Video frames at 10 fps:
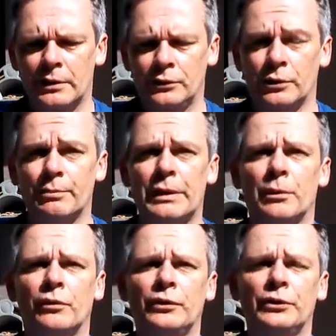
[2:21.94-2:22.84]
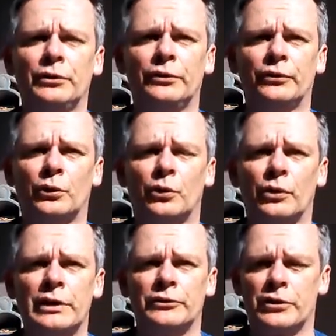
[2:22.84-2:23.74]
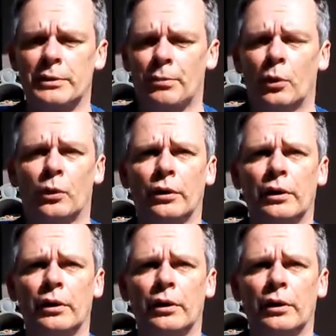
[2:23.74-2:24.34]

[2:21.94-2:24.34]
doing beer reviews for SJ Pour,